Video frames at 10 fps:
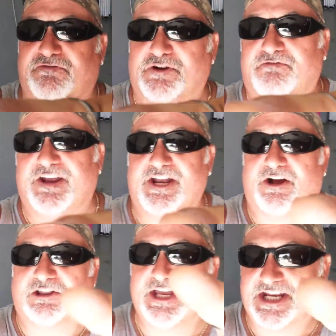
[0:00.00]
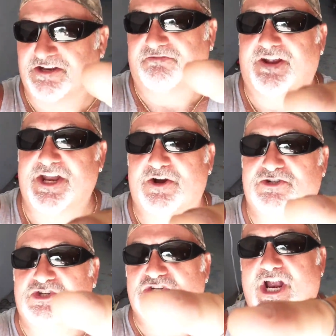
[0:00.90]
you for the video, uh, liking the
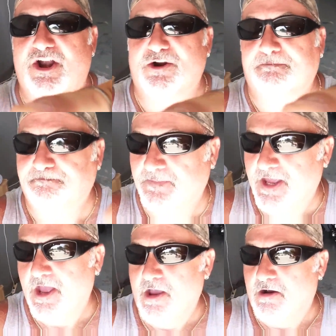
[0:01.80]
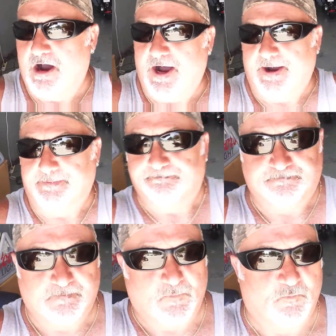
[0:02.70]
videos and sharing. Um,
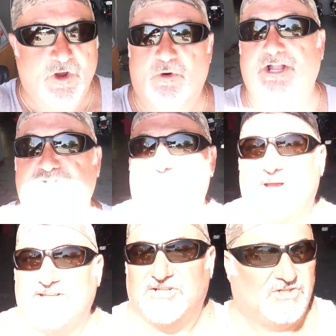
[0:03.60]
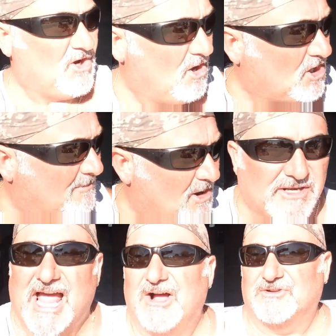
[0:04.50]
we want your business, y'all. Come
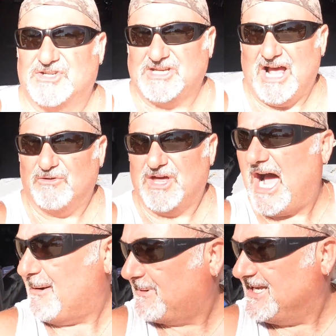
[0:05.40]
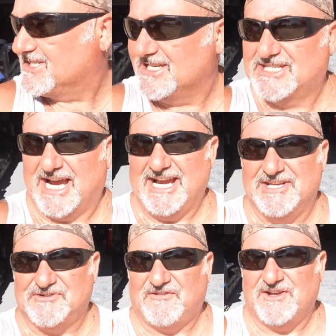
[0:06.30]
on down to South Hopkins in
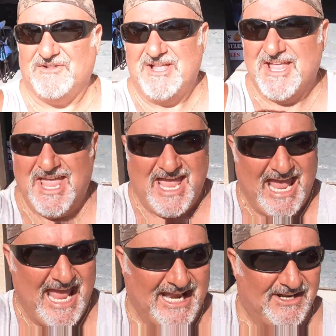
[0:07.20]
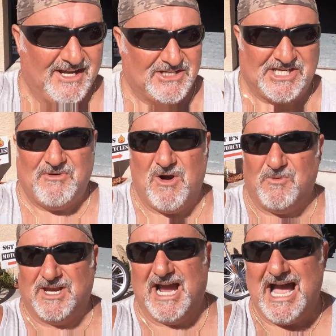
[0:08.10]
Titusville and uh, see
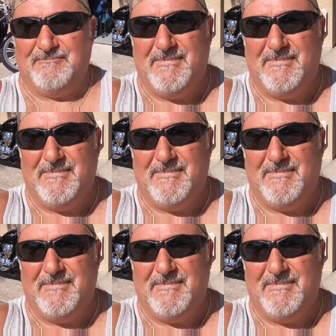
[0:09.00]
what we got,